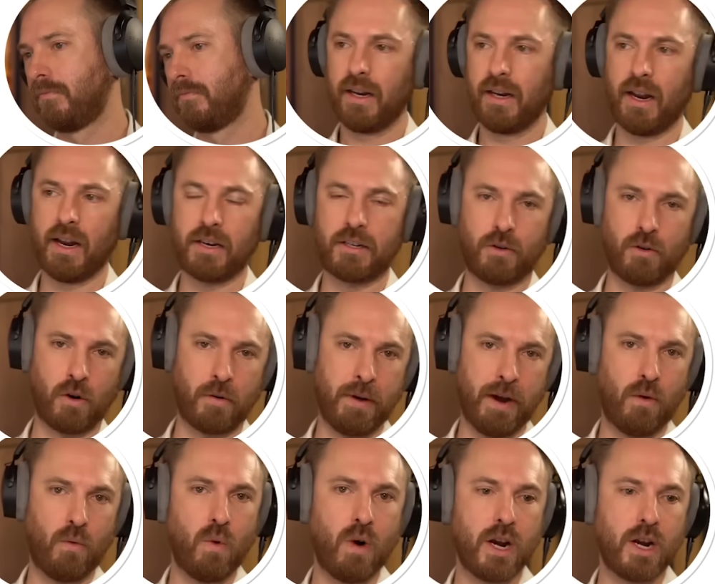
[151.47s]
I'd like to talk
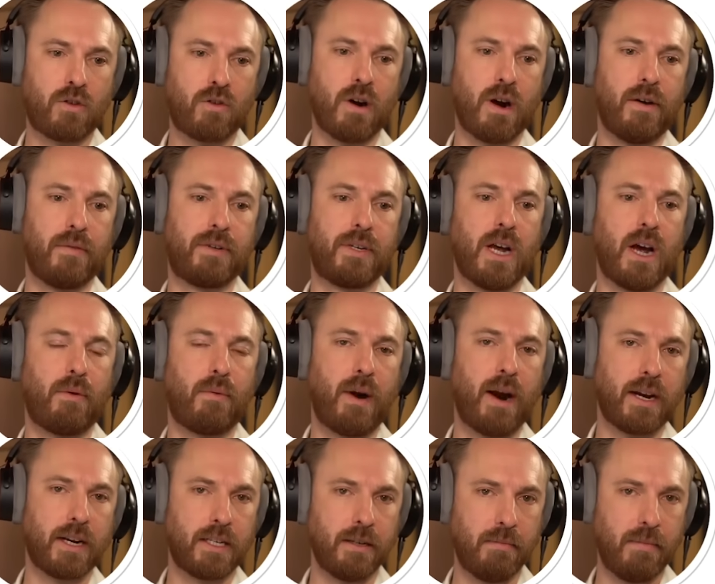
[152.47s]
about Wondercraft
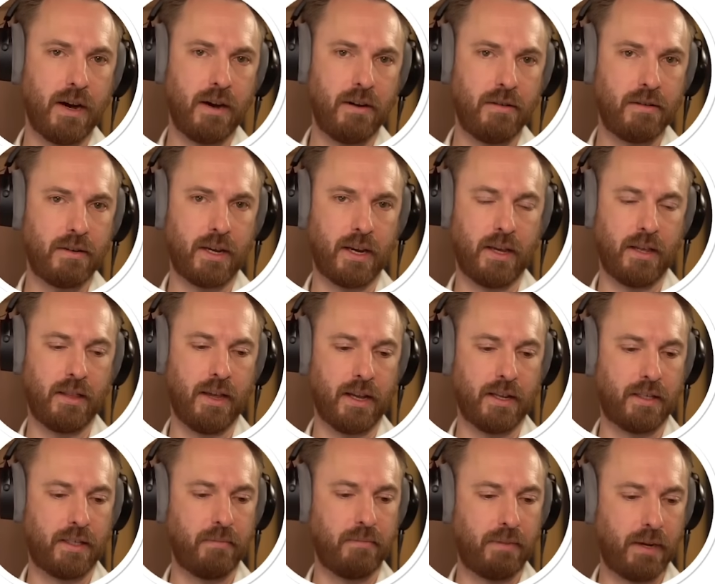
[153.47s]
director mode, and
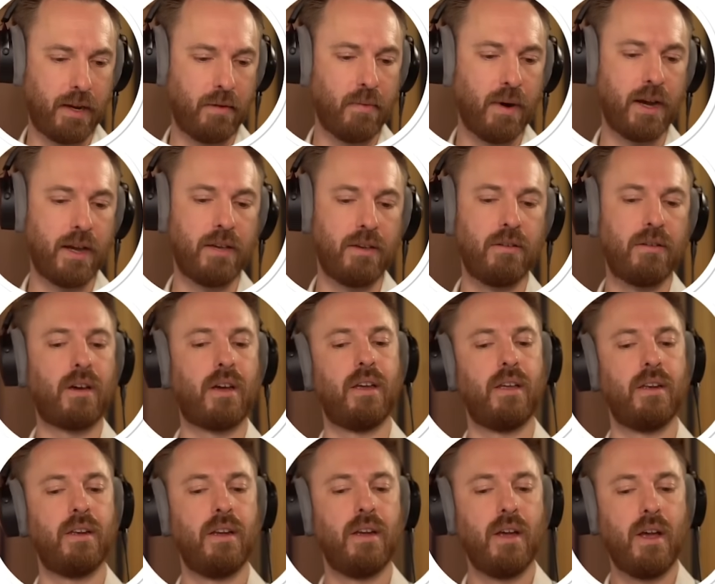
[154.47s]
that's simply where you
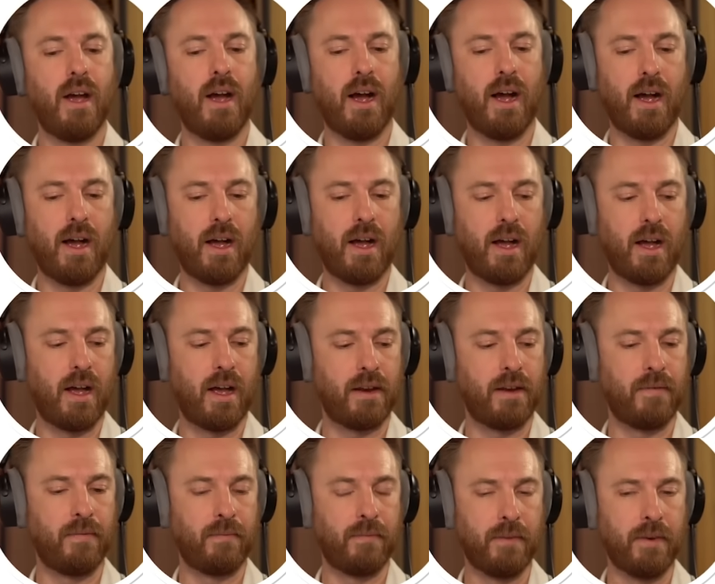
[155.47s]
can
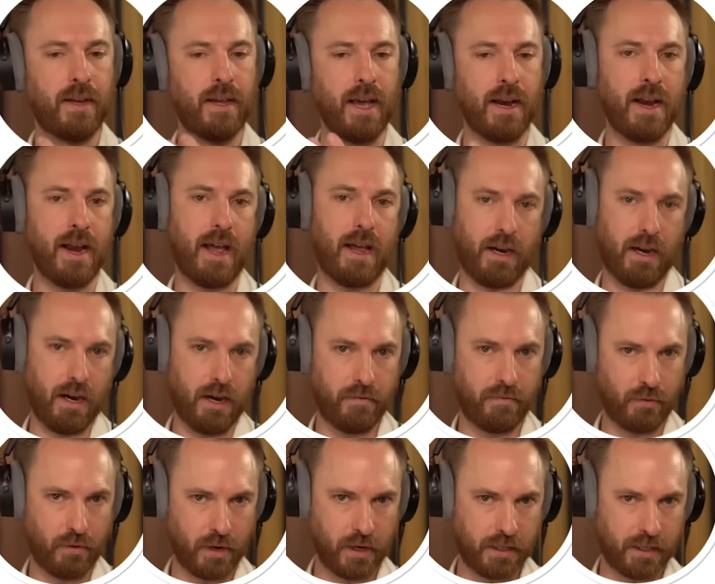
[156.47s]
get an AI
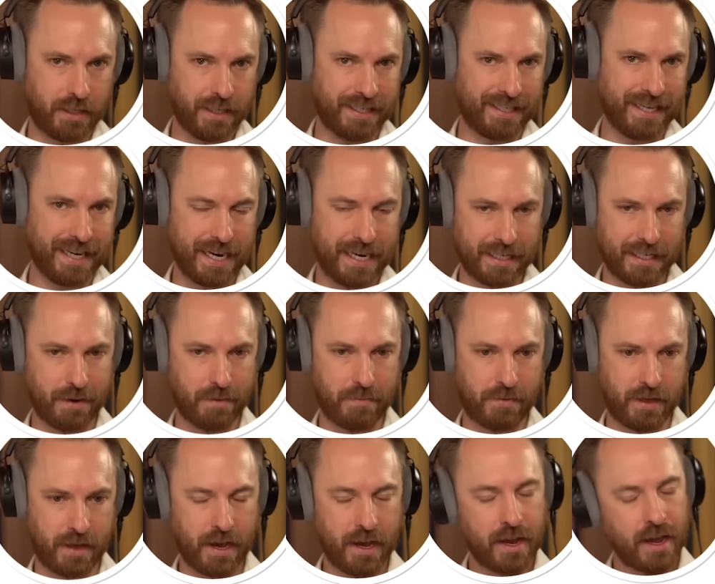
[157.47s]
voice to say
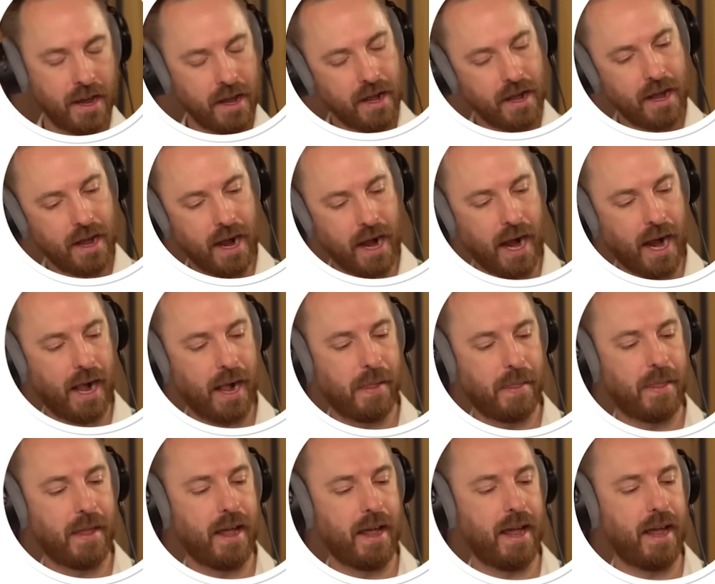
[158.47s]
something,
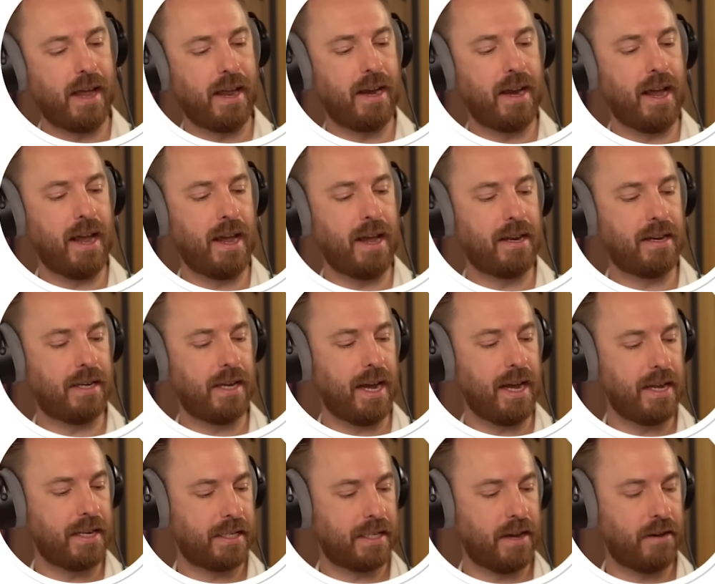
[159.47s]
and then it
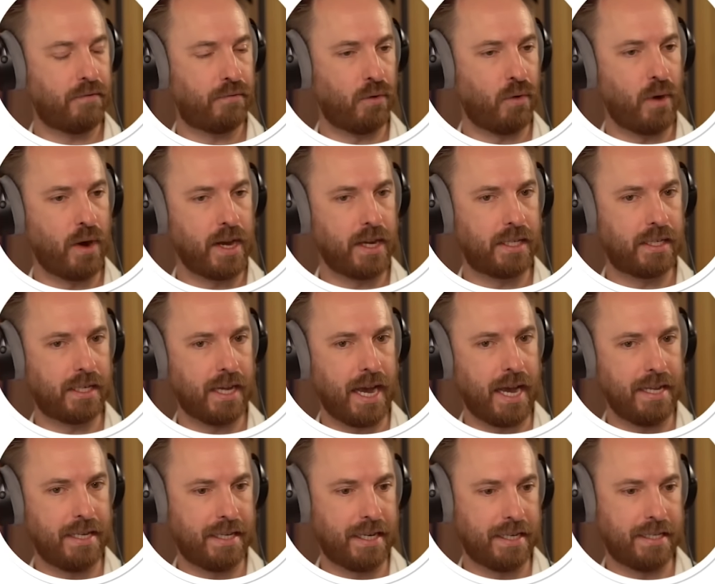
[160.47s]
takes that voice
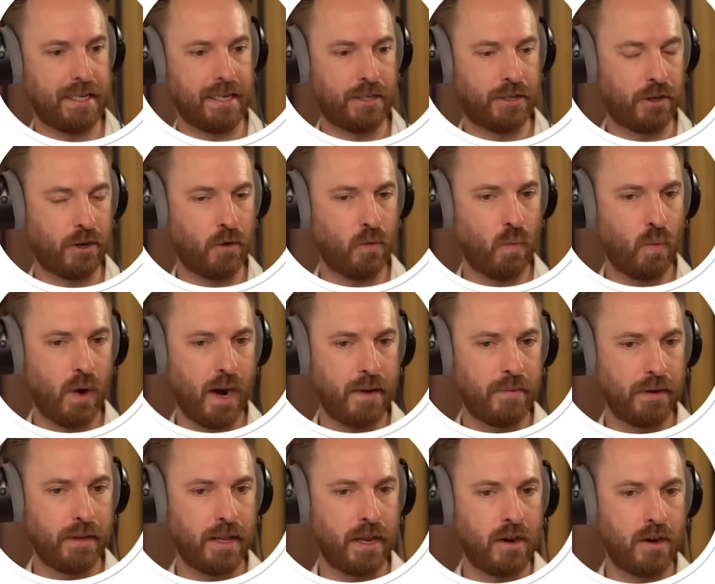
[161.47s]
and says it a certain way,
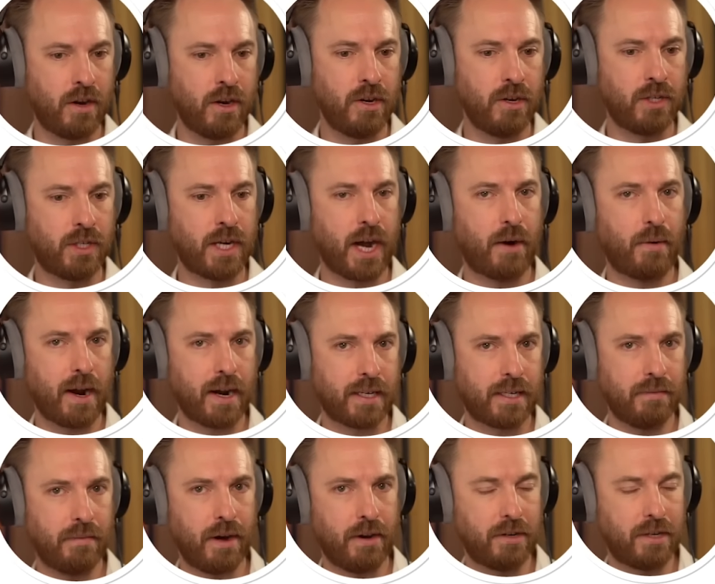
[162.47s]
but then you can use
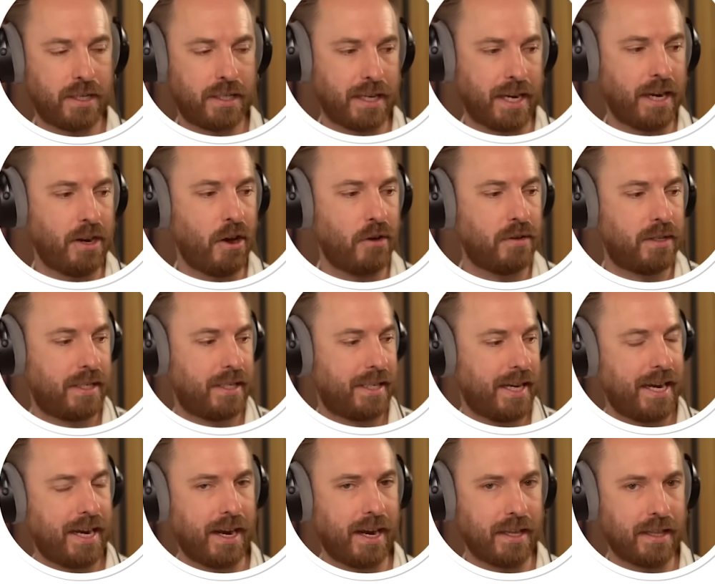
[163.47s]
director mode to say no, to
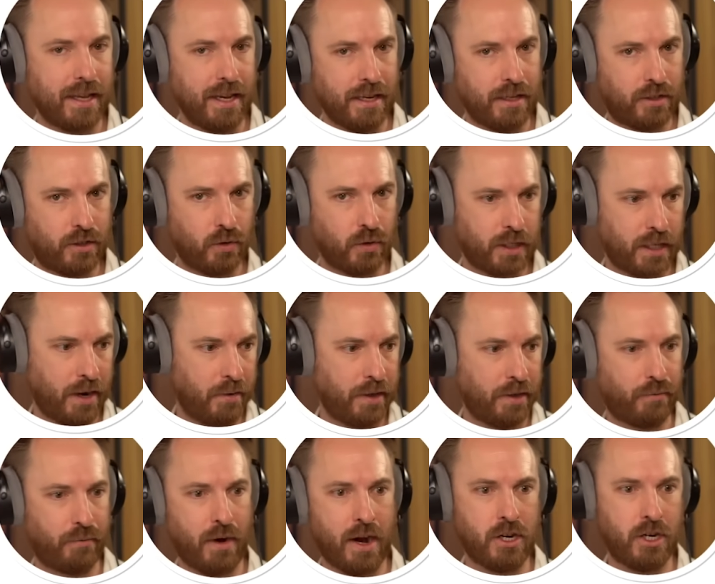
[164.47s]
say it like this, or say it with a
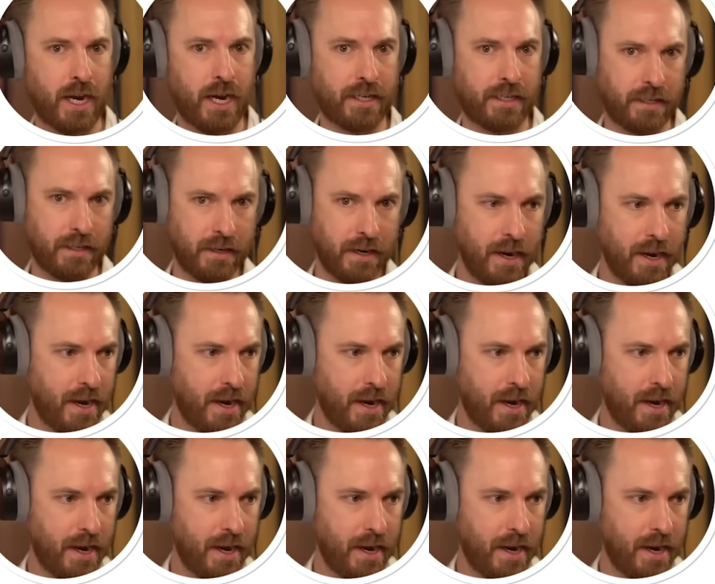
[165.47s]
French accent,